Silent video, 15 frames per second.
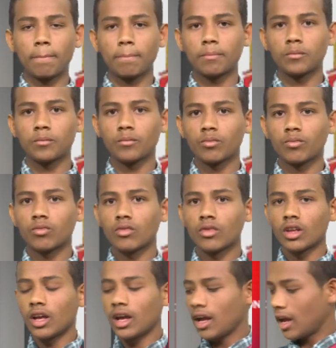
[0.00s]

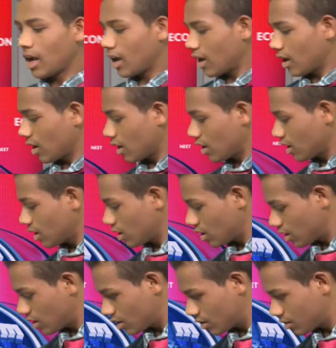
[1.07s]
Nobody speaks.